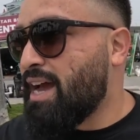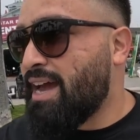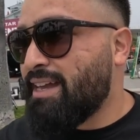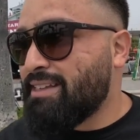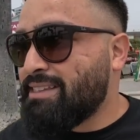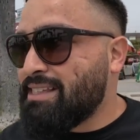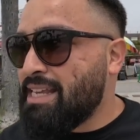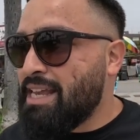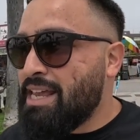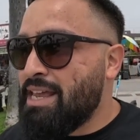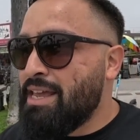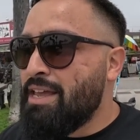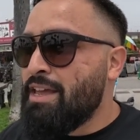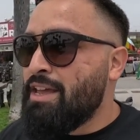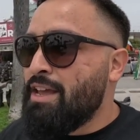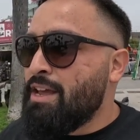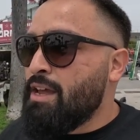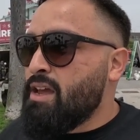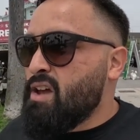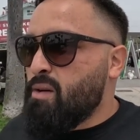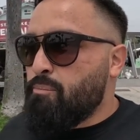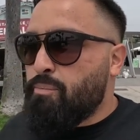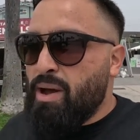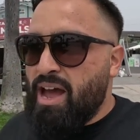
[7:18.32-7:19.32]
guys
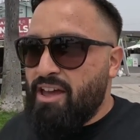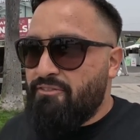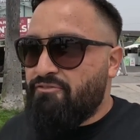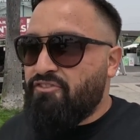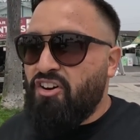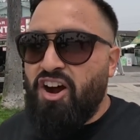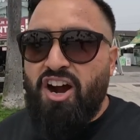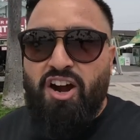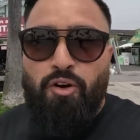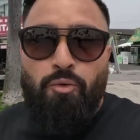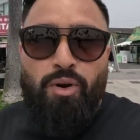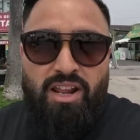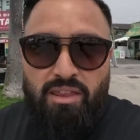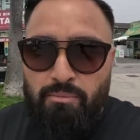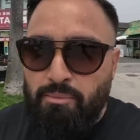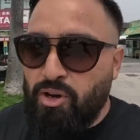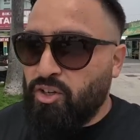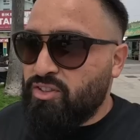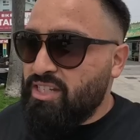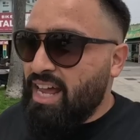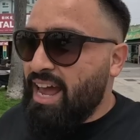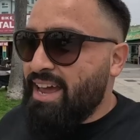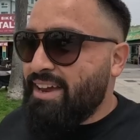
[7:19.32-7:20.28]
by far one of the most